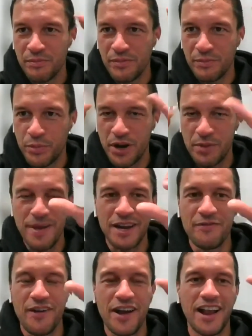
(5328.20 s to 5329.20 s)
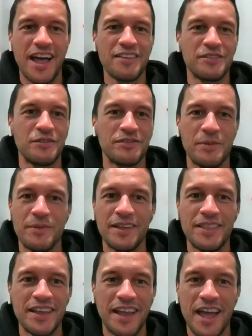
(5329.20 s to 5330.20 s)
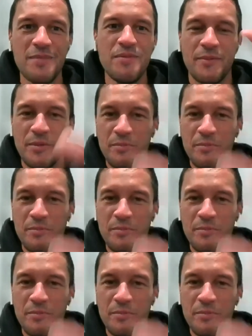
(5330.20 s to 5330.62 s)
put a magnifying glass on something in the game and we